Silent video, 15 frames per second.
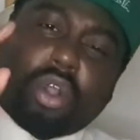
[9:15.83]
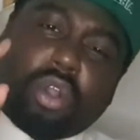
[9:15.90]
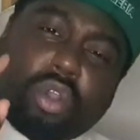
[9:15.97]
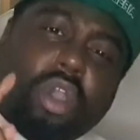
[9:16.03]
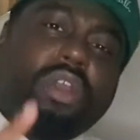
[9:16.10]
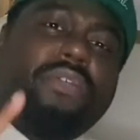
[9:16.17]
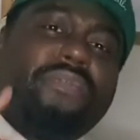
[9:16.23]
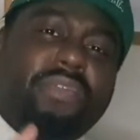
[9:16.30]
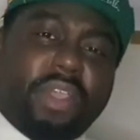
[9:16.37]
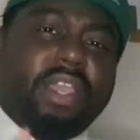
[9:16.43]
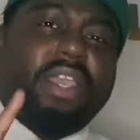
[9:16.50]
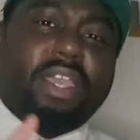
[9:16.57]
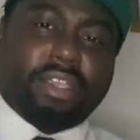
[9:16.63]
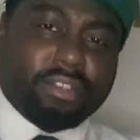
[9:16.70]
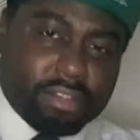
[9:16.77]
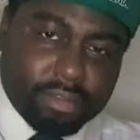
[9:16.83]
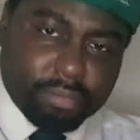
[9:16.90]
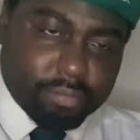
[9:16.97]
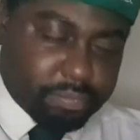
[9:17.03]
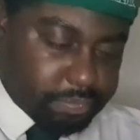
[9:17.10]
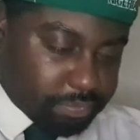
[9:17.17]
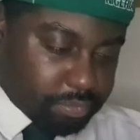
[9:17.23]
good thing is,
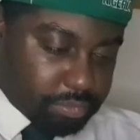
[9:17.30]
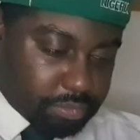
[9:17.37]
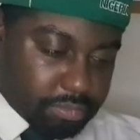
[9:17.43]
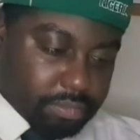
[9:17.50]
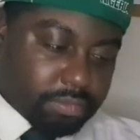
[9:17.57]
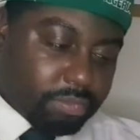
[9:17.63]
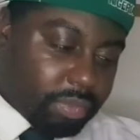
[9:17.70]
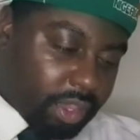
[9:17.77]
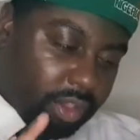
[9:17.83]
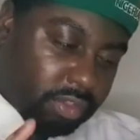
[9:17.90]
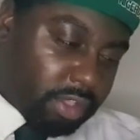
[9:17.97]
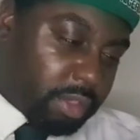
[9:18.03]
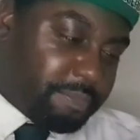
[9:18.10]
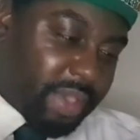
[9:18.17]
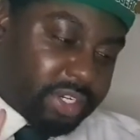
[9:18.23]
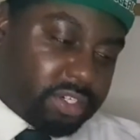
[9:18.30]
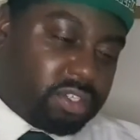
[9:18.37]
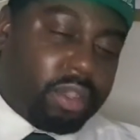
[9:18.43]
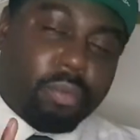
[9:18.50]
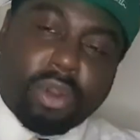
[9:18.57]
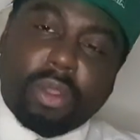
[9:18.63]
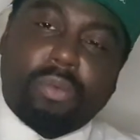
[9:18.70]
as much as I
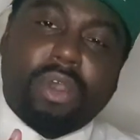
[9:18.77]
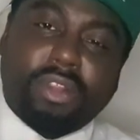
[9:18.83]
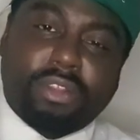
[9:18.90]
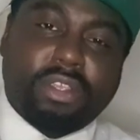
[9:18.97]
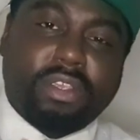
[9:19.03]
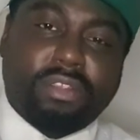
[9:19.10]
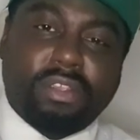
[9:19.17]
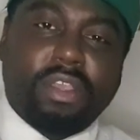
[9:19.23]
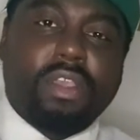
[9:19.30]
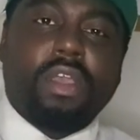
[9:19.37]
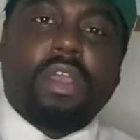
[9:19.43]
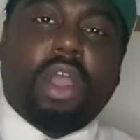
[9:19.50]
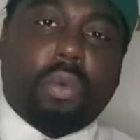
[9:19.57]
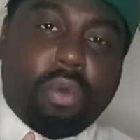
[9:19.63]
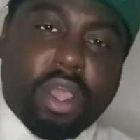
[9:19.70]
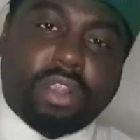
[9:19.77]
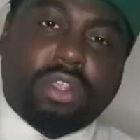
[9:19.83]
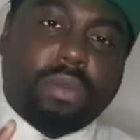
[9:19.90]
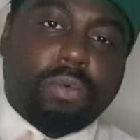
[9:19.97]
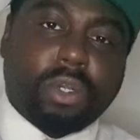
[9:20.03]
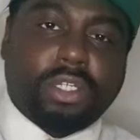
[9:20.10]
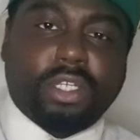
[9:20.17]
wanted
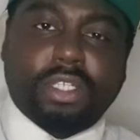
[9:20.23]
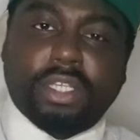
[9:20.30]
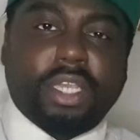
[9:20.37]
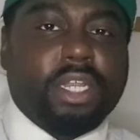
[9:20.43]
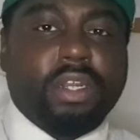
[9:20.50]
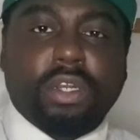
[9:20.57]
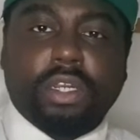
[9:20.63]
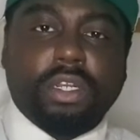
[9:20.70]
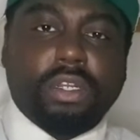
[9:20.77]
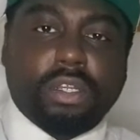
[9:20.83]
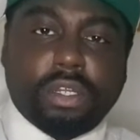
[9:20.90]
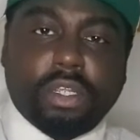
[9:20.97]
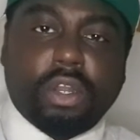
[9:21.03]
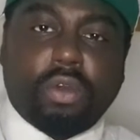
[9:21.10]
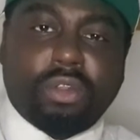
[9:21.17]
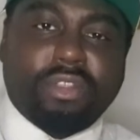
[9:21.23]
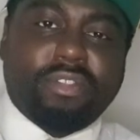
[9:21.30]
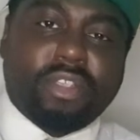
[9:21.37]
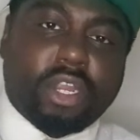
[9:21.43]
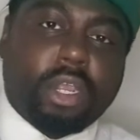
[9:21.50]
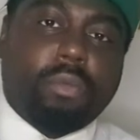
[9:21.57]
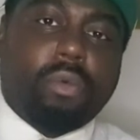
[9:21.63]
to watch this in, you know, the
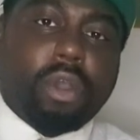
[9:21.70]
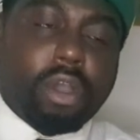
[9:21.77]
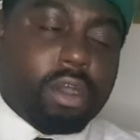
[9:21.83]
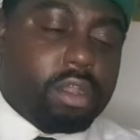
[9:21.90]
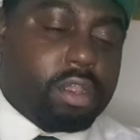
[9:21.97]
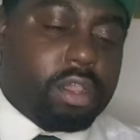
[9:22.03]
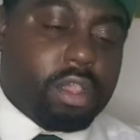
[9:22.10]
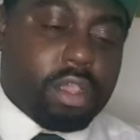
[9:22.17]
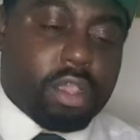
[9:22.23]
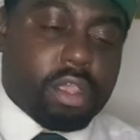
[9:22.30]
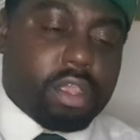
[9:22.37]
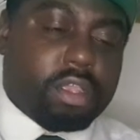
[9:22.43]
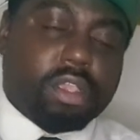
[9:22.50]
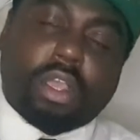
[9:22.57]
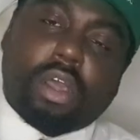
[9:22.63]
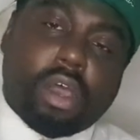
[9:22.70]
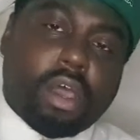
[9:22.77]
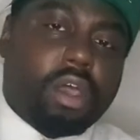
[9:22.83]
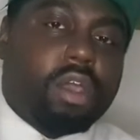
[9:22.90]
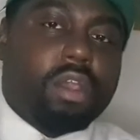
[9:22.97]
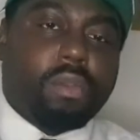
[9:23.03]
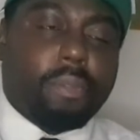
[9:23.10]
cinema, you
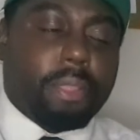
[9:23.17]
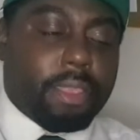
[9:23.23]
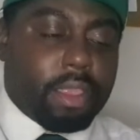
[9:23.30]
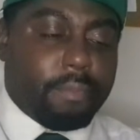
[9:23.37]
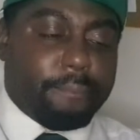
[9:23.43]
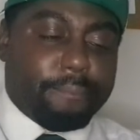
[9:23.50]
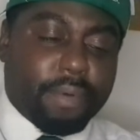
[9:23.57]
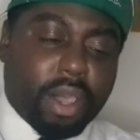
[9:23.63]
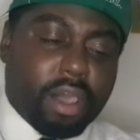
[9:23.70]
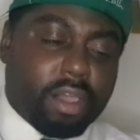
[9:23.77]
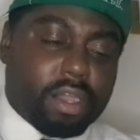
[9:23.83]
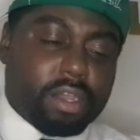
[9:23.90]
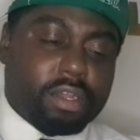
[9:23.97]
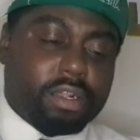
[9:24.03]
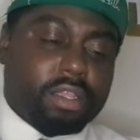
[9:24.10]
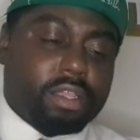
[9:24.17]
know, but